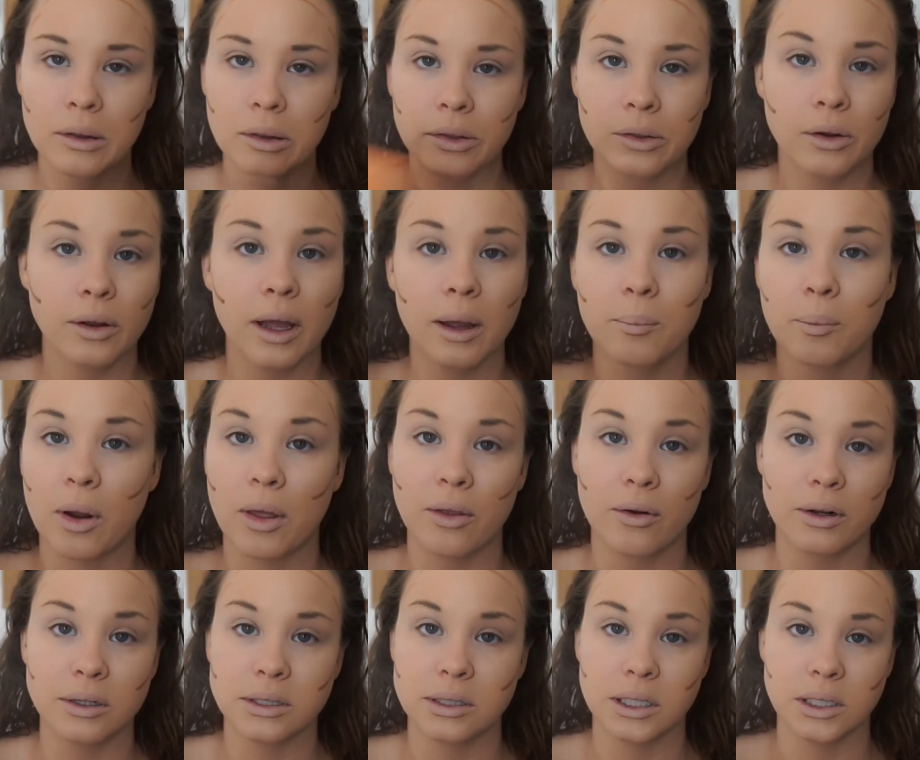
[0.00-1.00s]
they're like
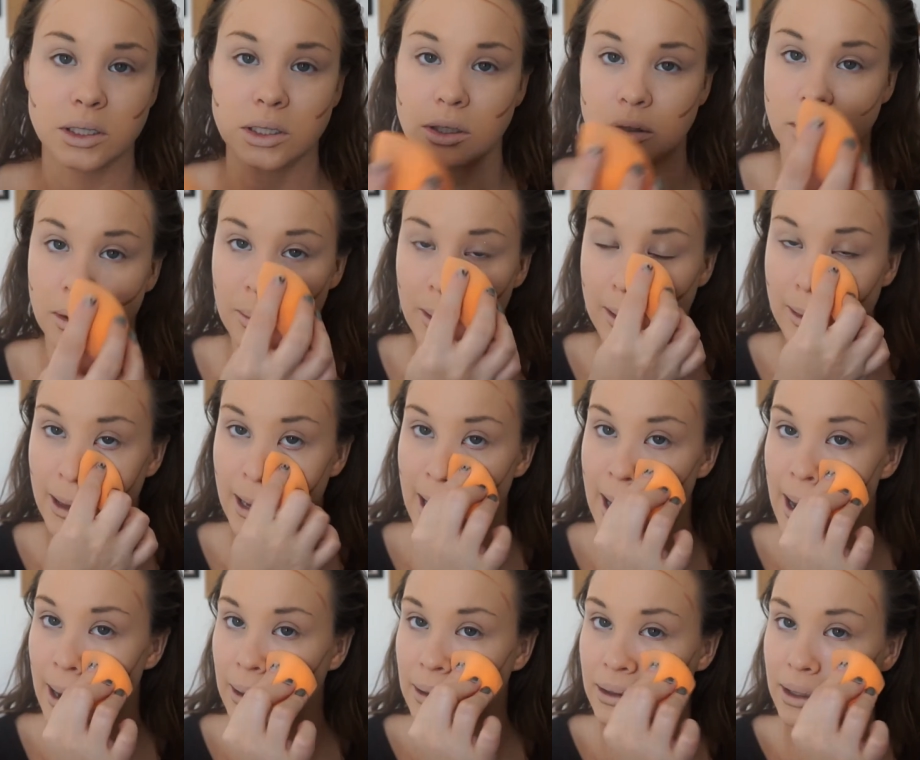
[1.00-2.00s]
brother and sister the way they
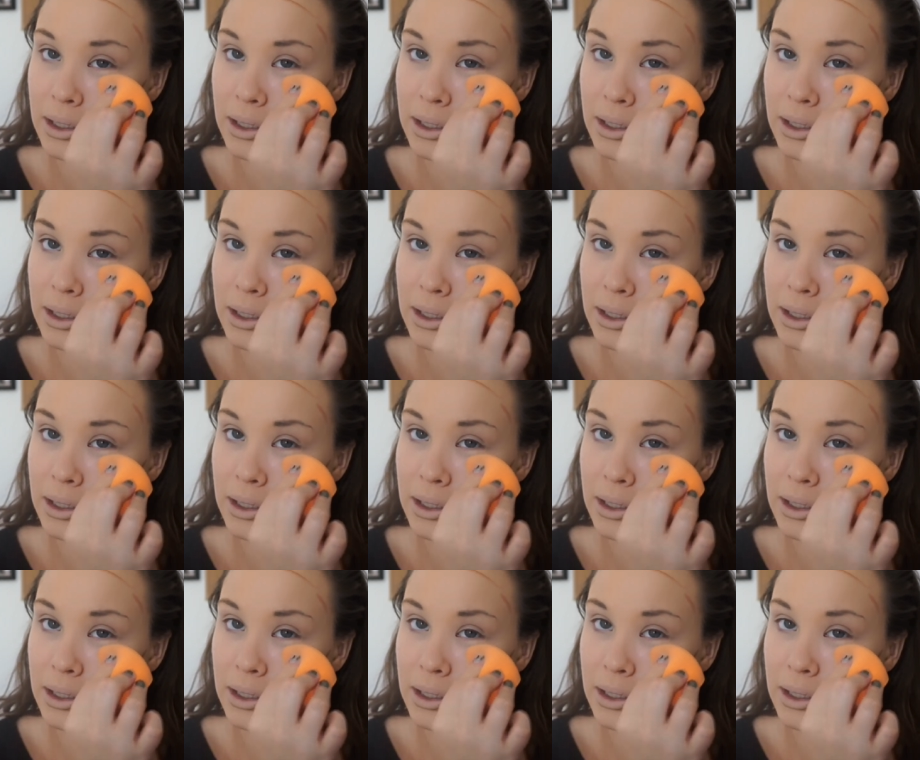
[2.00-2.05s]
act.